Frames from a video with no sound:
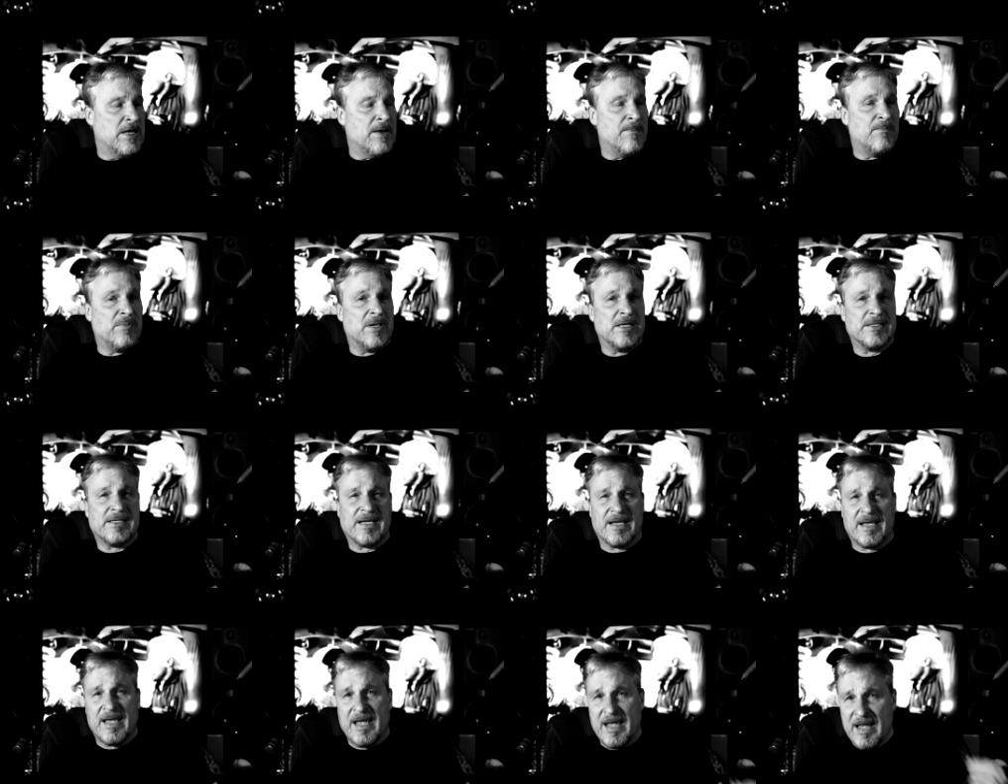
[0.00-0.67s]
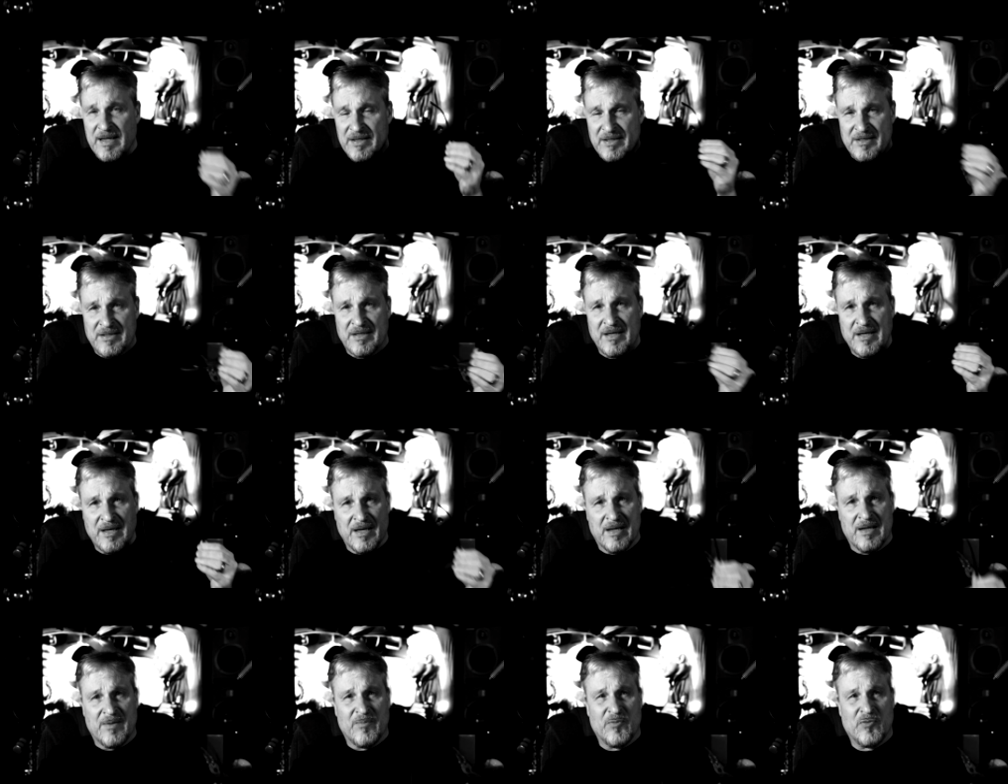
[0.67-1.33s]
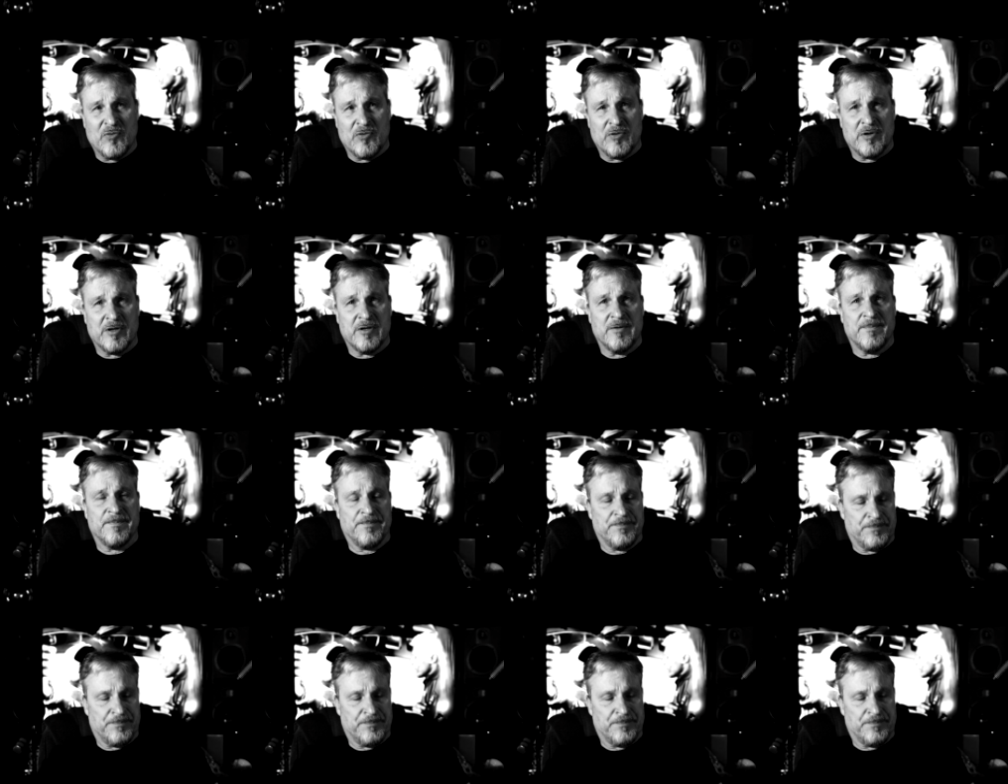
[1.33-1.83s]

Plus, I can't see anymore,